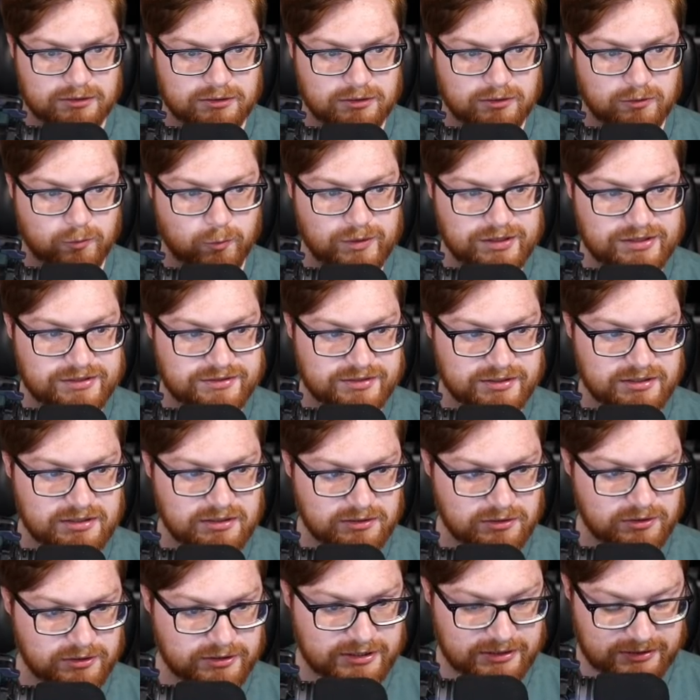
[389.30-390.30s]
we didn't
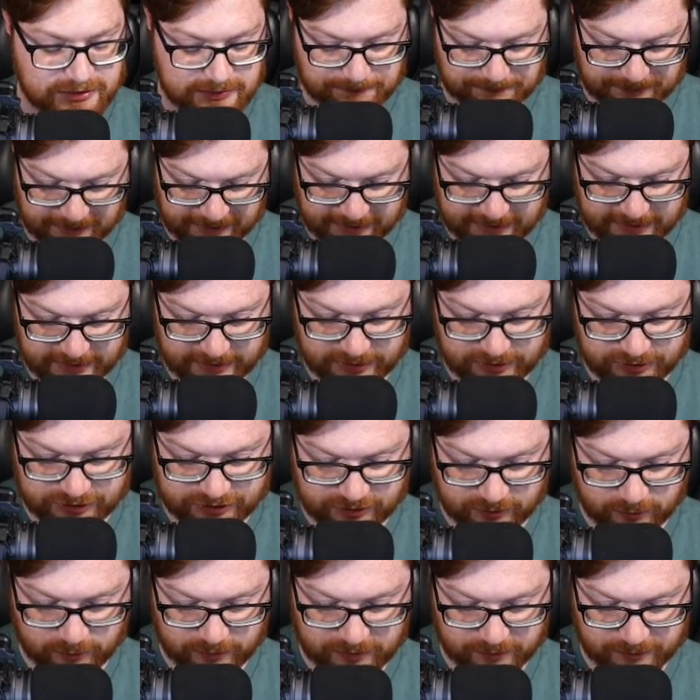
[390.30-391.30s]
look at the page
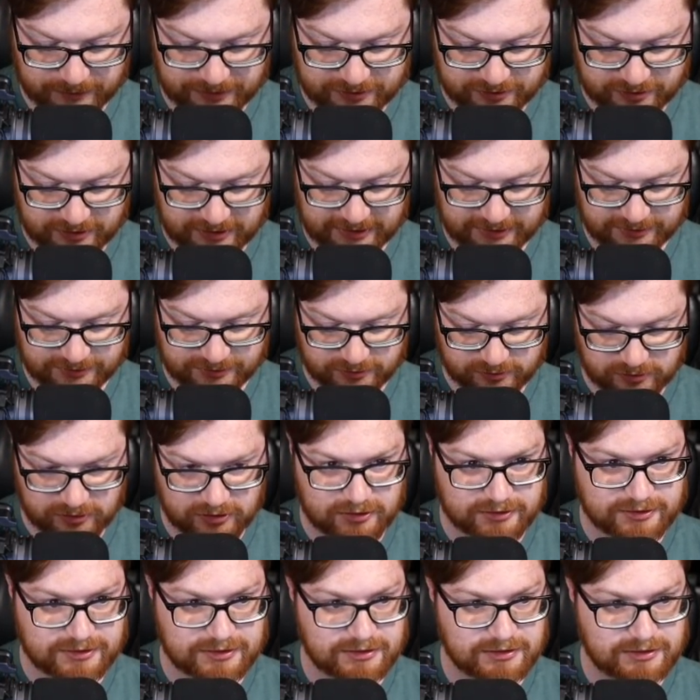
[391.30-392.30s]
when we tried to
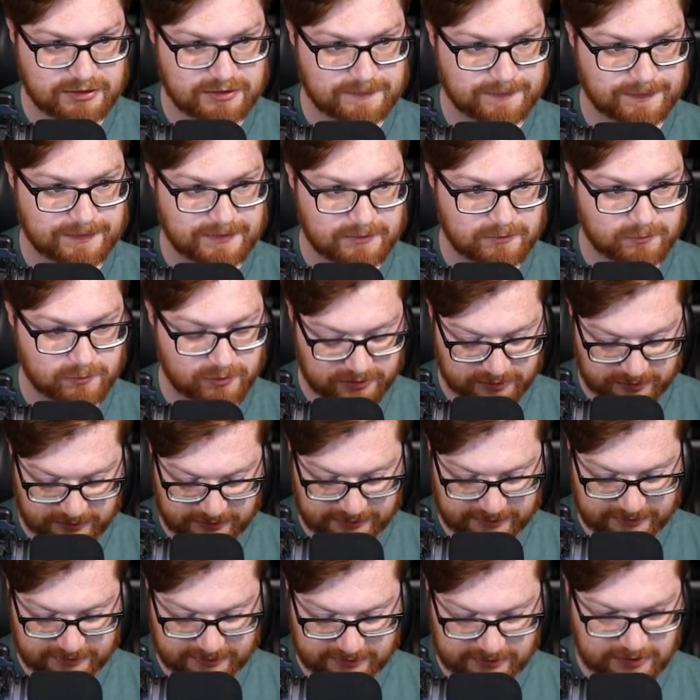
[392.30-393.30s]
log in with
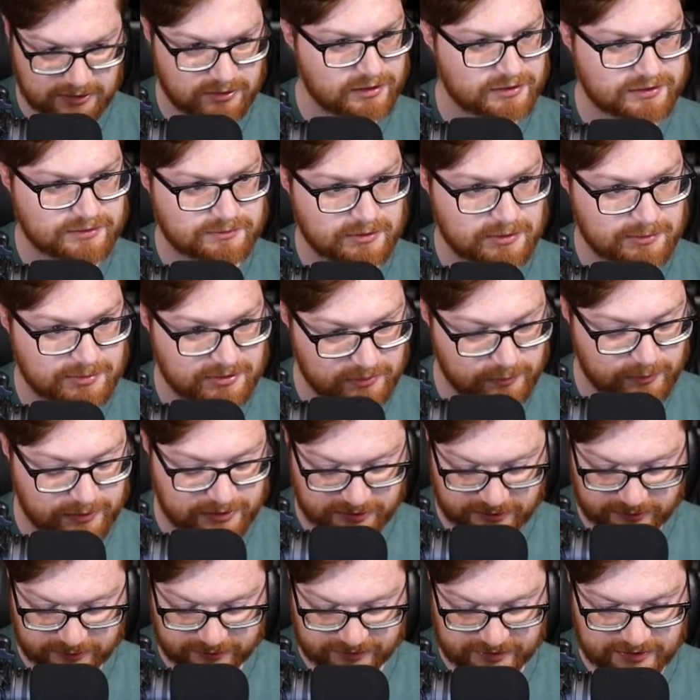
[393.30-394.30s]
like, uh, maybe we
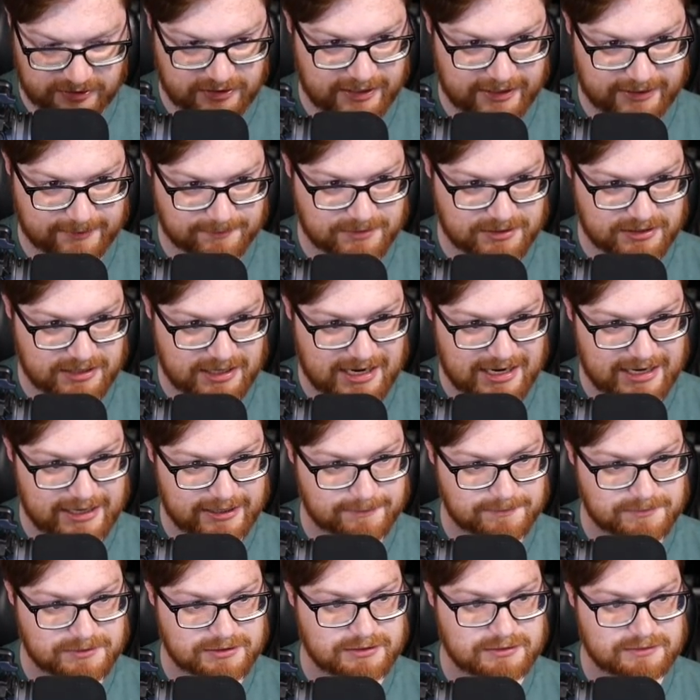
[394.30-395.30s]
could use admin
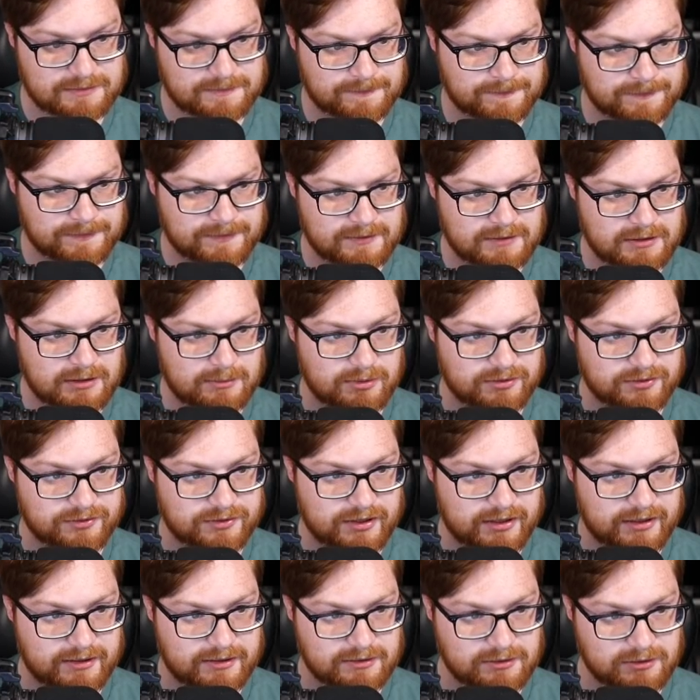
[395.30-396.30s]
admin. How about
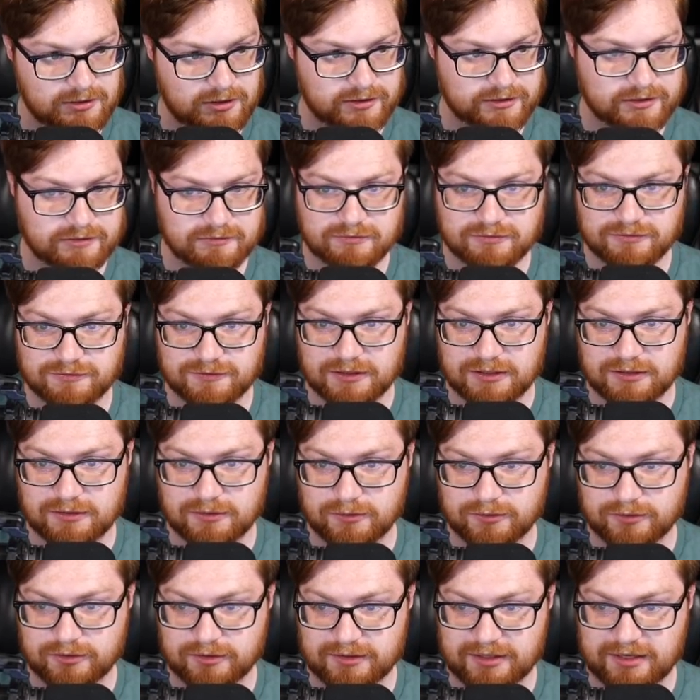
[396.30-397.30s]
that? Login
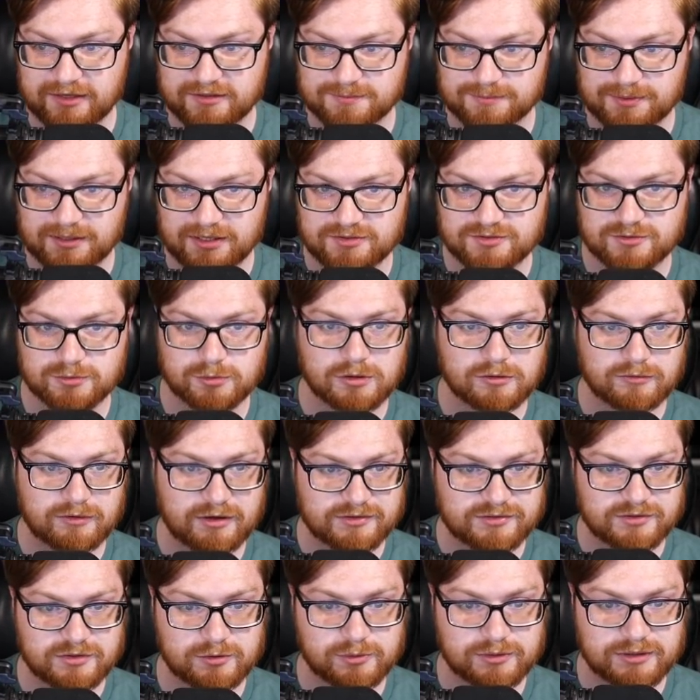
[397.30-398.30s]
failed, LastPass to our
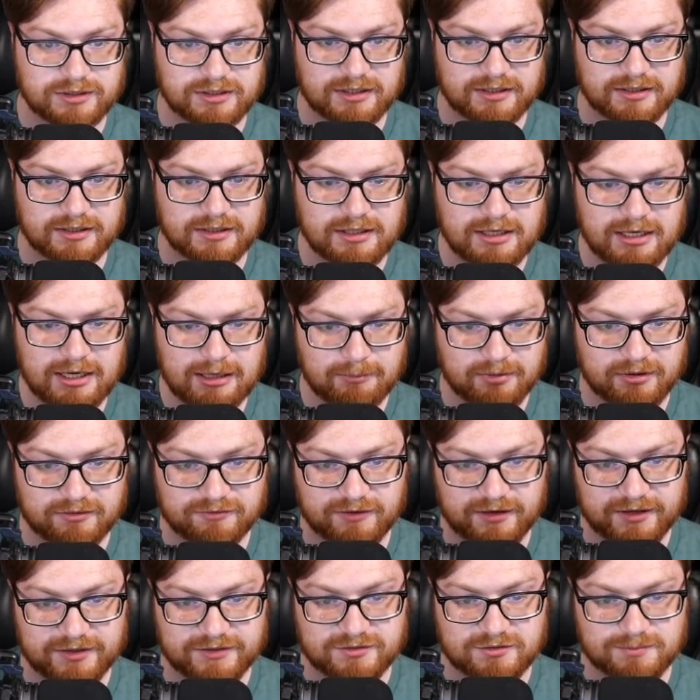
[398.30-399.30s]
rescue again. But if
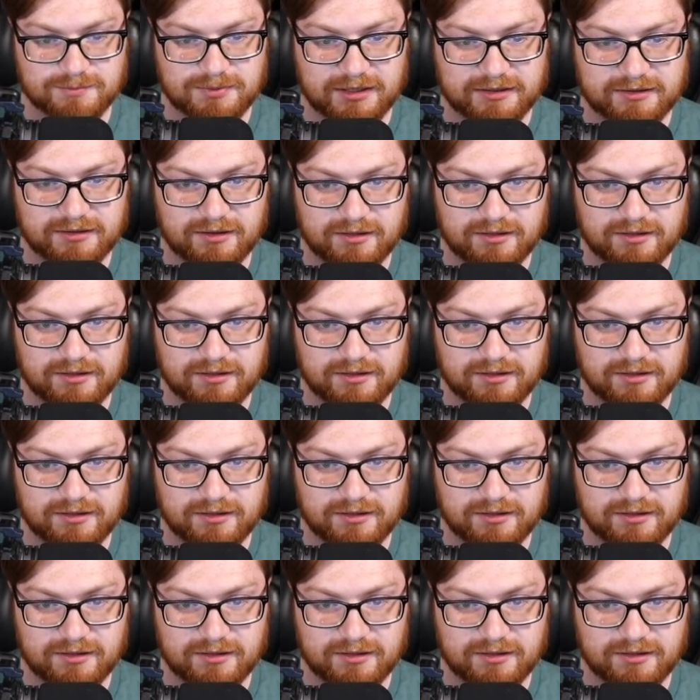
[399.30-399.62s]
I inspect